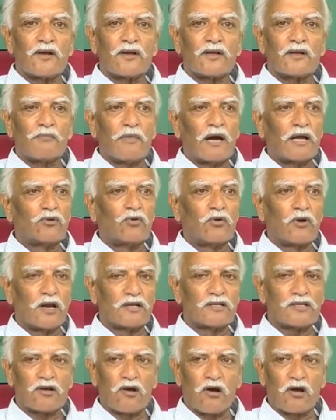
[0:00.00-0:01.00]
The man who
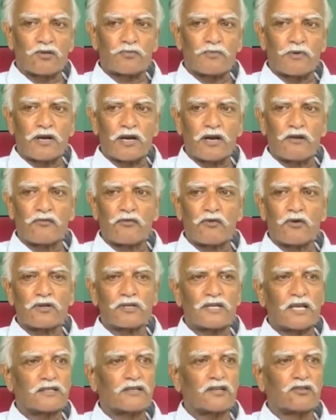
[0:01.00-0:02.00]
runs a hospital of
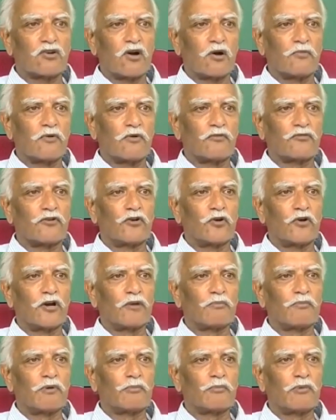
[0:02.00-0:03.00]
course has the job of
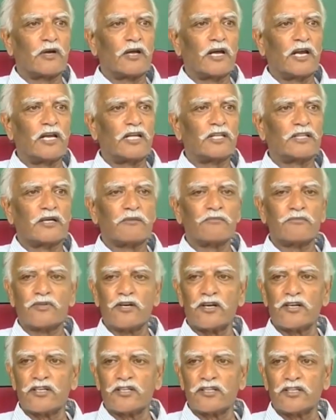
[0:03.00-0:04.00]
curing people, healing them,
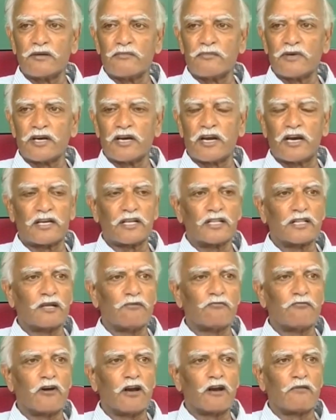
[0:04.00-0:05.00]
treating them and getting
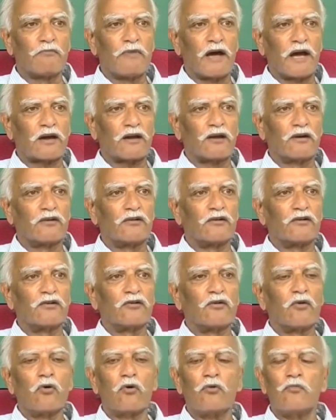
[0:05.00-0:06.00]
them well back
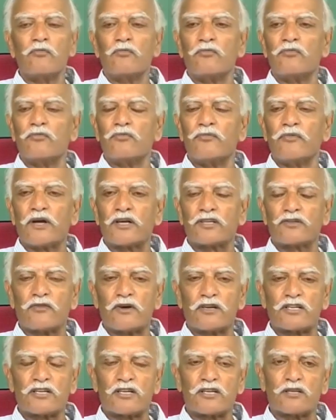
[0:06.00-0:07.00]
home as
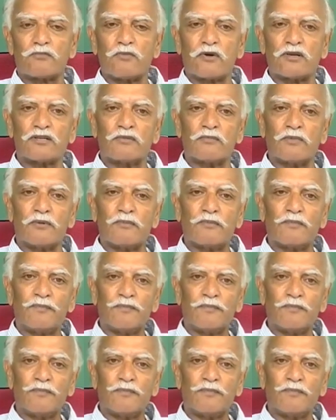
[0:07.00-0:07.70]
fast as possible.